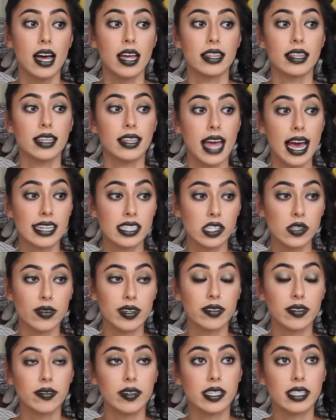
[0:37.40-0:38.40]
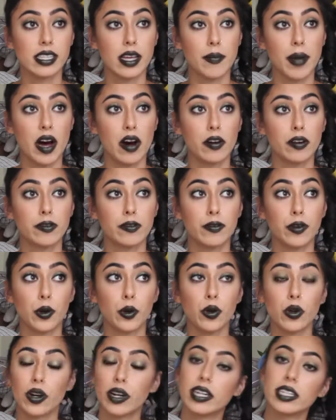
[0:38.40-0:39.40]
The last one was about
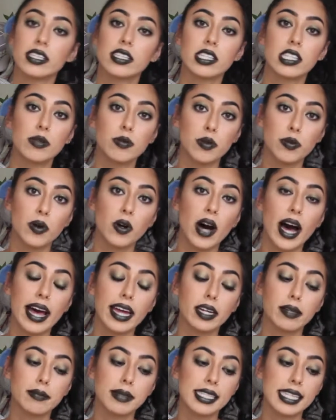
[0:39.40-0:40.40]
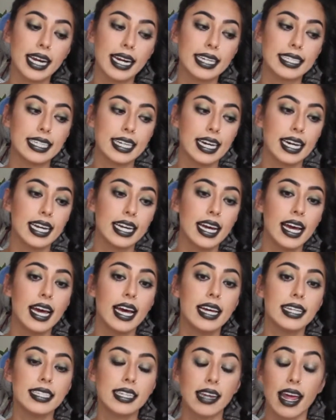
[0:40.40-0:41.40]
food or consumable items that I did.
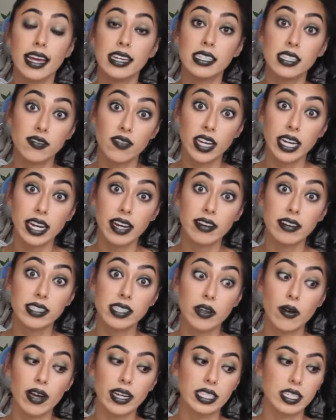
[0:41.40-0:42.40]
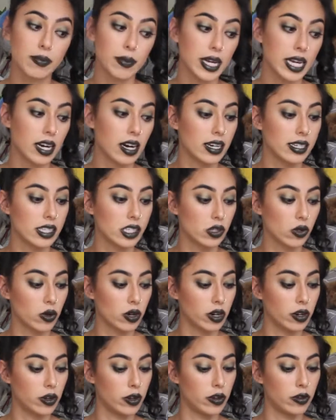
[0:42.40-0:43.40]
Today's video is going to be on
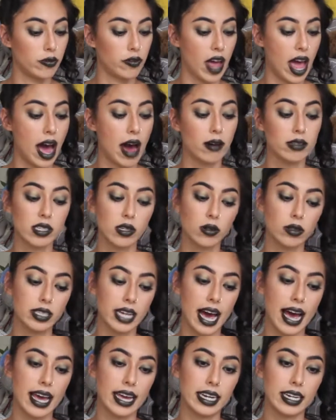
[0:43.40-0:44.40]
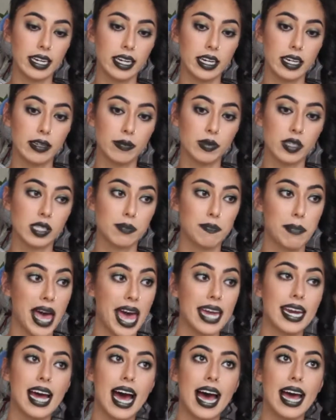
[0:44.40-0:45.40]
sort of household items,
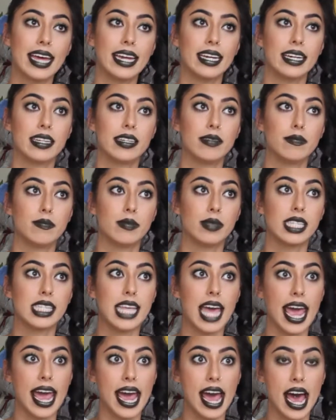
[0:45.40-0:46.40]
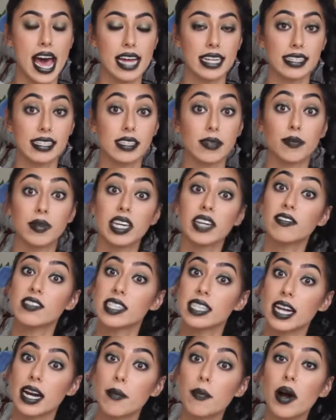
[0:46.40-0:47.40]
pet items, and some gifts
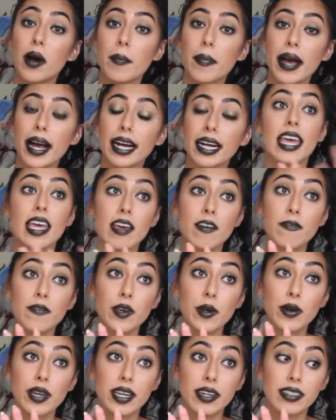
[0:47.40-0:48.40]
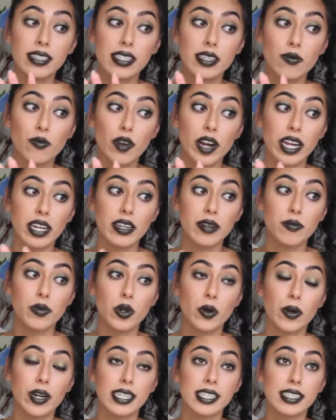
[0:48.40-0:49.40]
that I brought back. If you hear some random
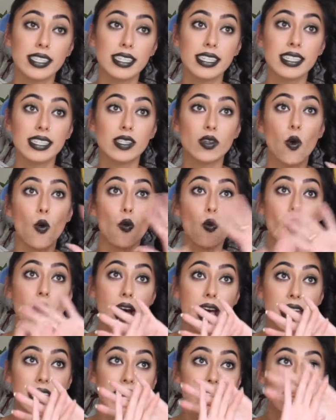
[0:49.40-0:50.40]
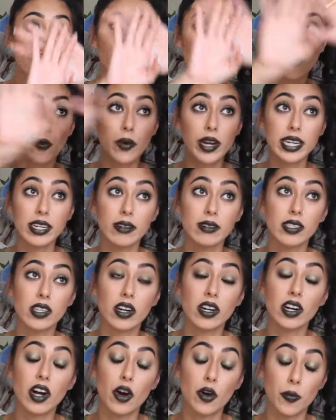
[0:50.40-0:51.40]
noises, one, the windows
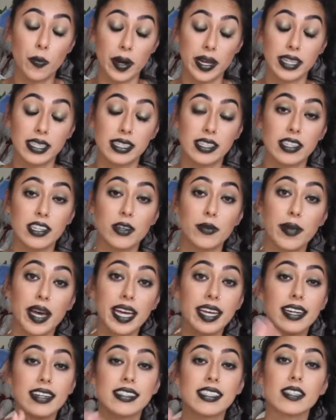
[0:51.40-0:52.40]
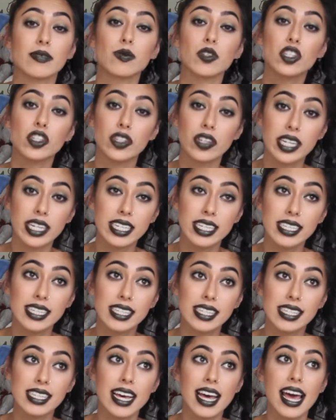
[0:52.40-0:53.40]
are open, so you may hear some
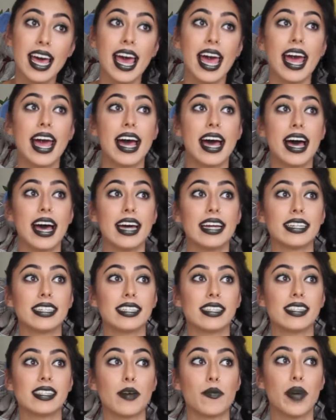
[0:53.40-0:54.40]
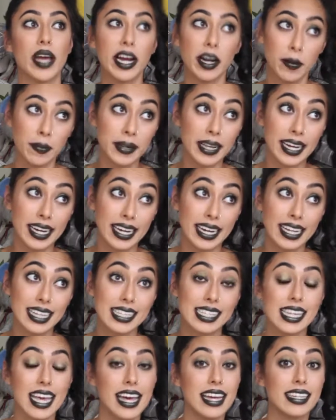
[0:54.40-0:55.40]
trees and some
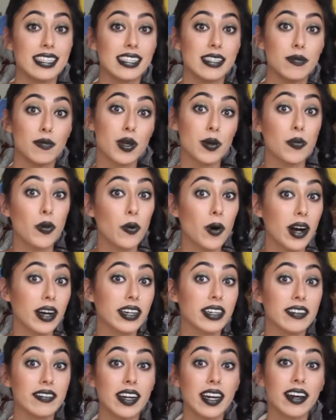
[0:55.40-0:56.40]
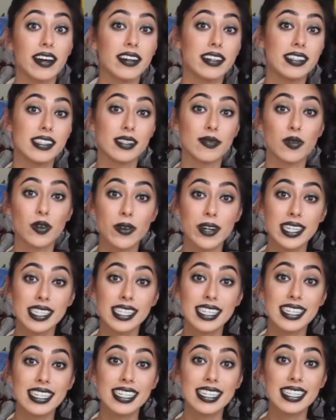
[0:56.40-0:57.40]
airplanes and some people walking around and some
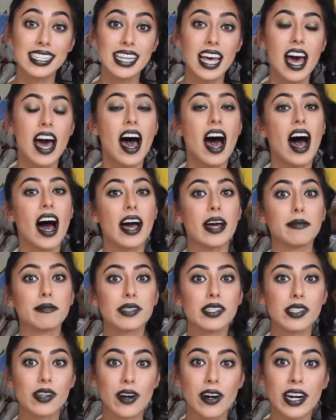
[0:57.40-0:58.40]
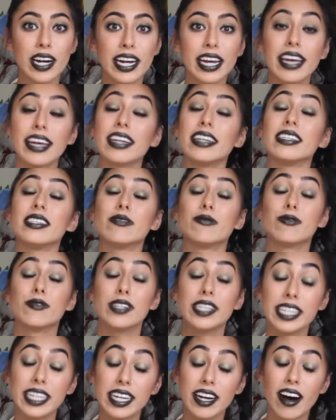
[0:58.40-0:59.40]
noises. I'm sorry, it is
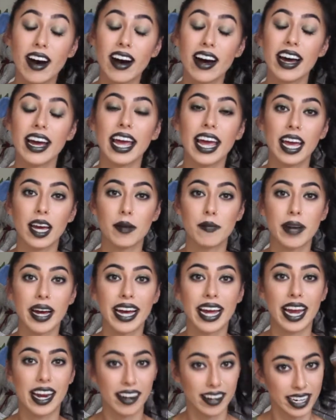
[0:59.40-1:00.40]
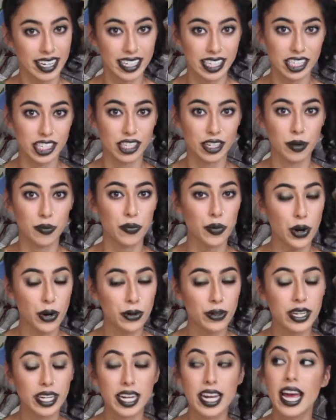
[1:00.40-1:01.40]
really hot and my air conditioner
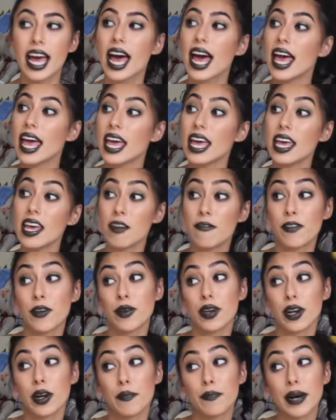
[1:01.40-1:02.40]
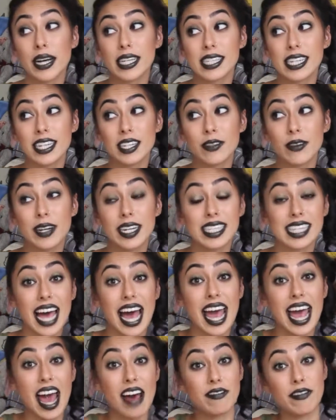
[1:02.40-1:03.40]
broke. If you hear a buzzing noise,
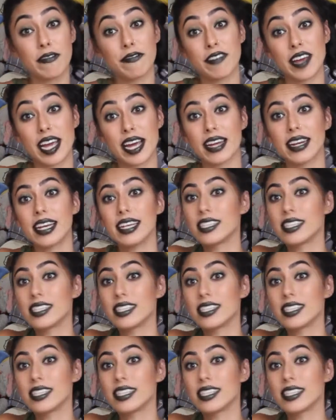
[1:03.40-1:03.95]
I have a fan.